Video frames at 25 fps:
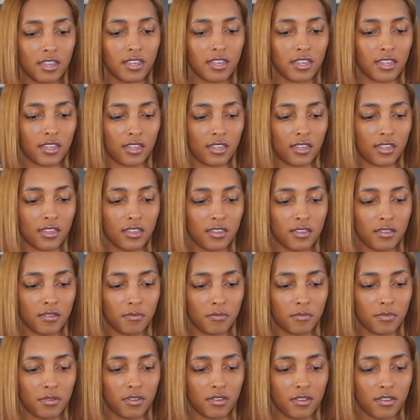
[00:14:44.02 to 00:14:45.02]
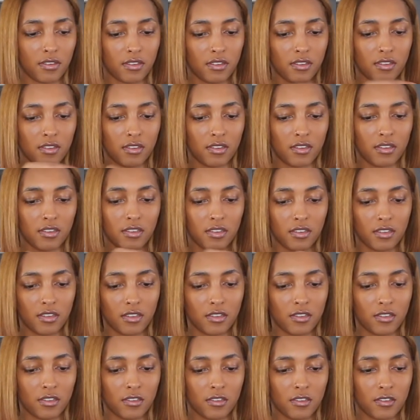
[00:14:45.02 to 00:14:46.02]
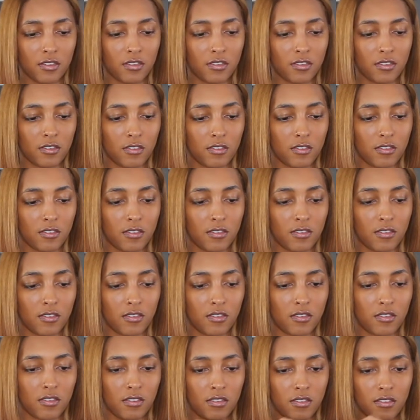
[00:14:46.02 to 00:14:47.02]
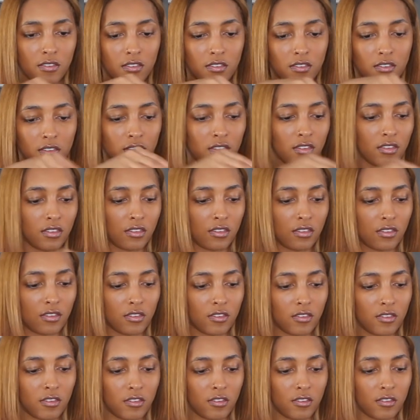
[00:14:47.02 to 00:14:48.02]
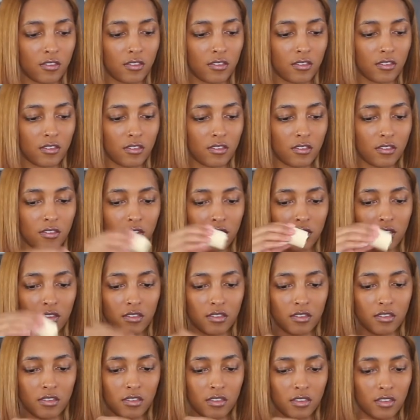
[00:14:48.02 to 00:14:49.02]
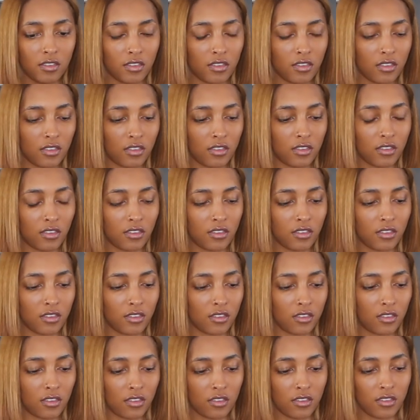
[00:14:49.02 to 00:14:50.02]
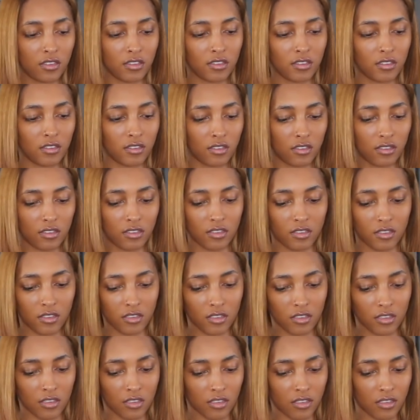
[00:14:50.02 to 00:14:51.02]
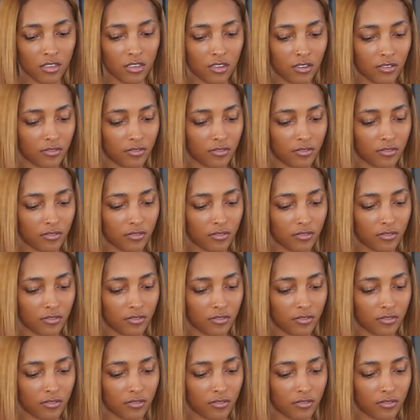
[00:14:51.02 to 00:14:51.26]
(no one is talking)